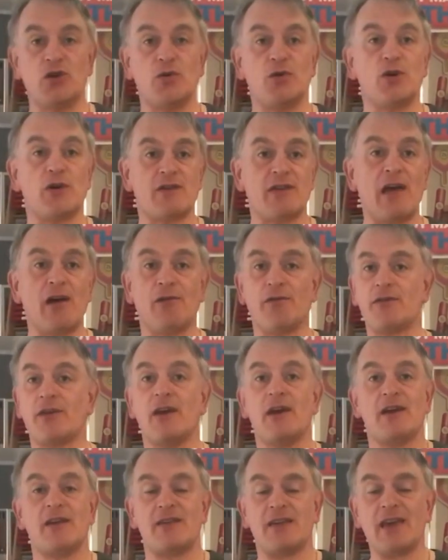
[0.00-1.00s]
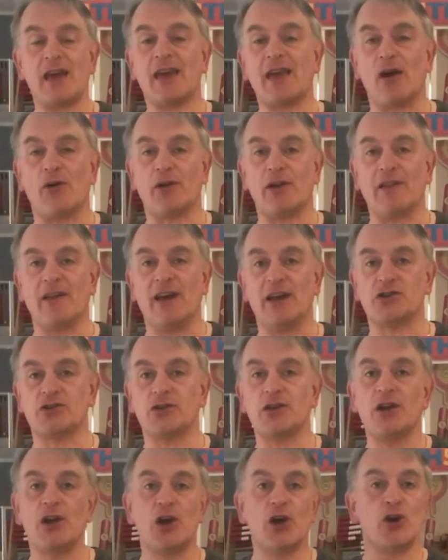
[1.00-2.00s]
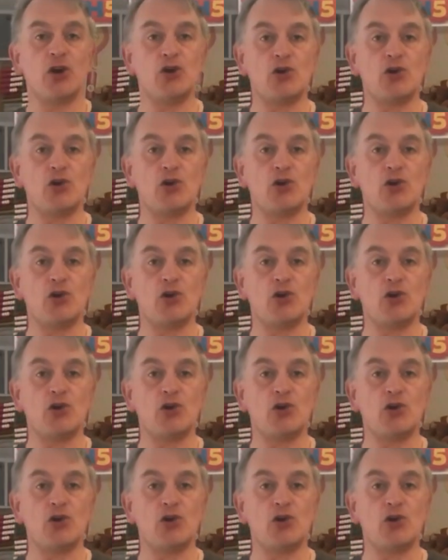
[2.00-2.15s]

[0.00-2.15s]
you yourselves see a calculation,